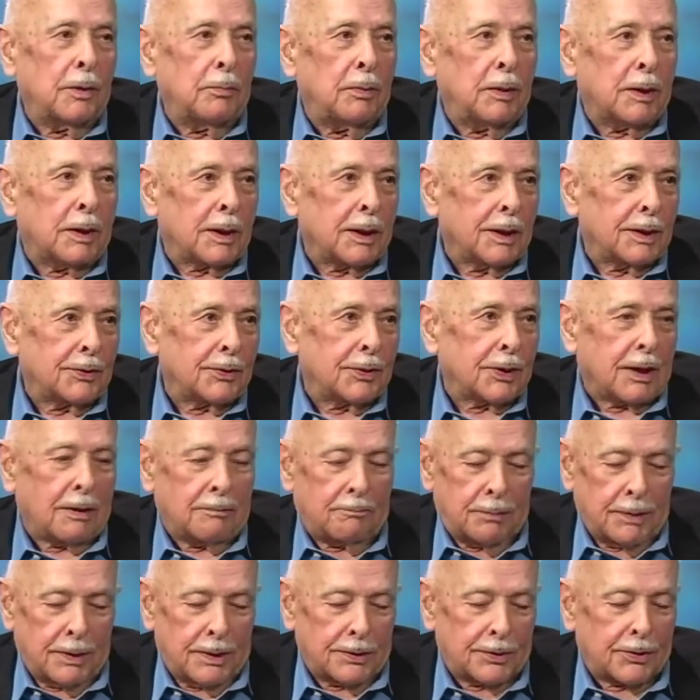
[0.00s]
because I've
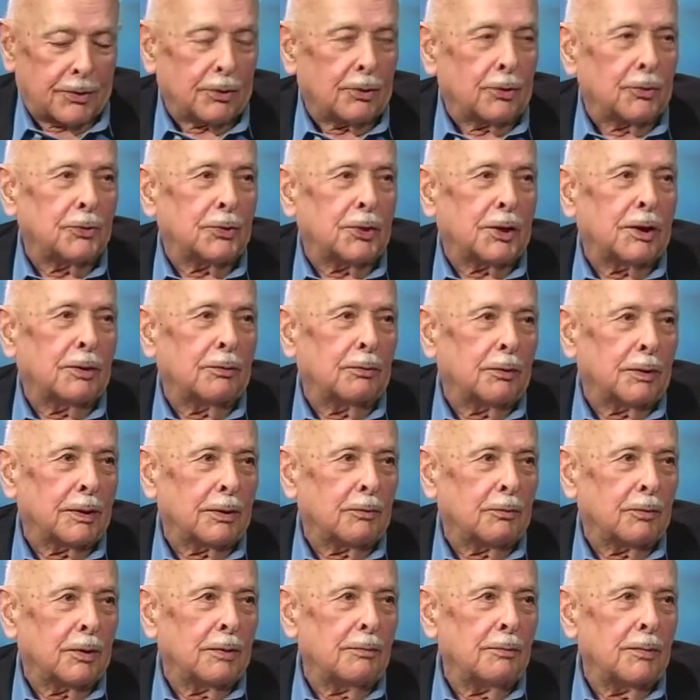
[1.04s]
been associated with
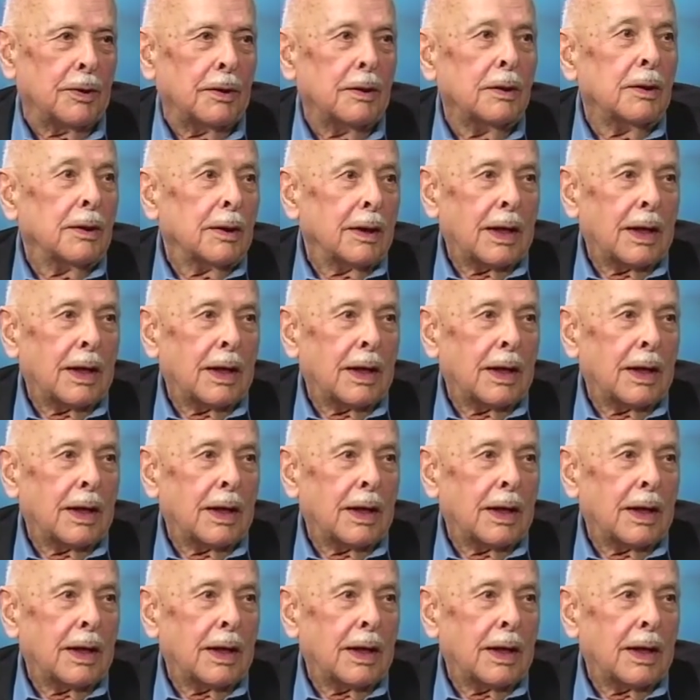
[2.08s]
it,